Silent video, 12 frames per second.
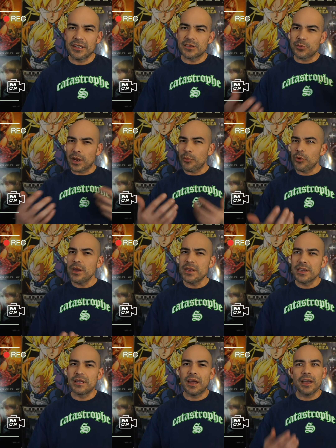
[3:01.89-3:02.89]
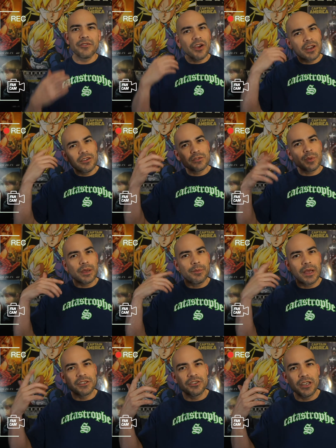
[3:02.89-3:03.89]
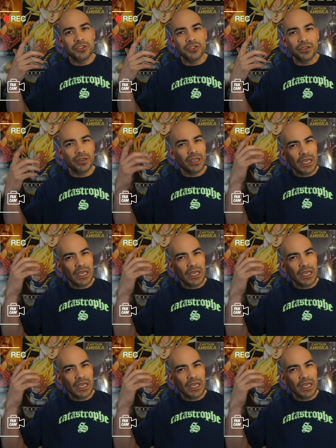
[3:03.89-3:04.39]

because when I'm reading it, I've got to use my imagination.